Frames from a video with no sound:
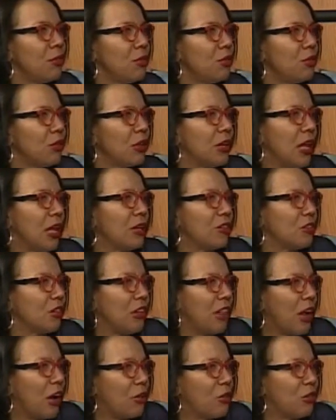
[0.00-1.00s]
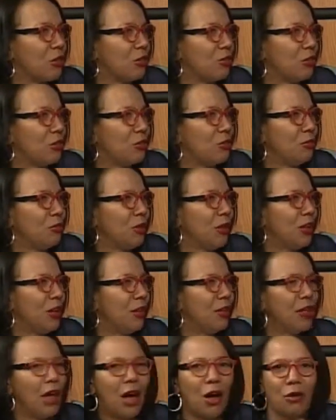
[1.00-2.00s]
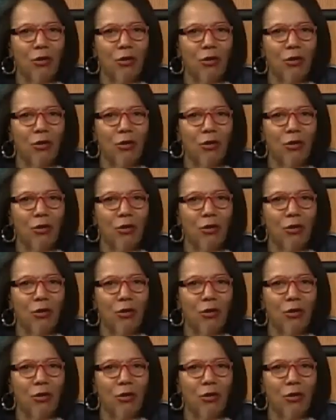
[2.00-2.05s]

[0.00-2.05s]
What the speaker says: you can answer that question. Help